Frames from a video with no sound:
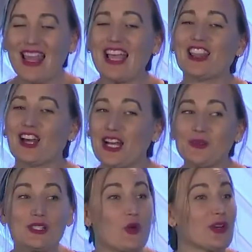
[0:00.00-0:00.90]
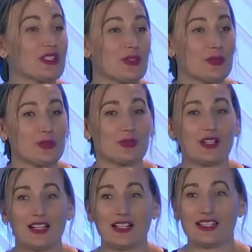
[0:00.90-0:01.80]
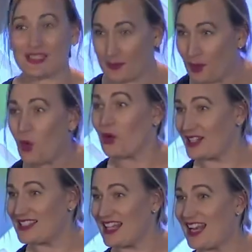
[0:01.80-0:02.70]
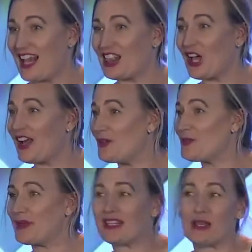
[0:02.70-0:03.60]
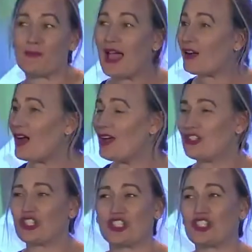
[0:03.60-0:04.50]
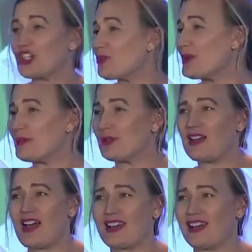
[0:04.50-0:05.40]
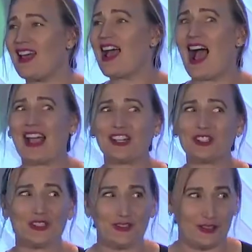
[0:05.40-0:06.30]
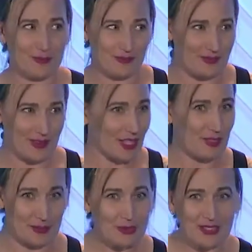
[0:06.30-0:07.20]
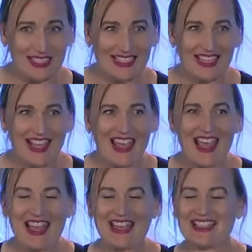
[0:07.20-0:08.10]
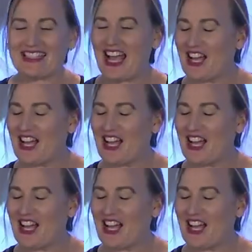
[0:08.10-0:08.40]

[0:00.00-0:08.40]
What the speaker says: I thought I was going to support, and I thought I would be in the background and just cheer people on, and I learned from the community. And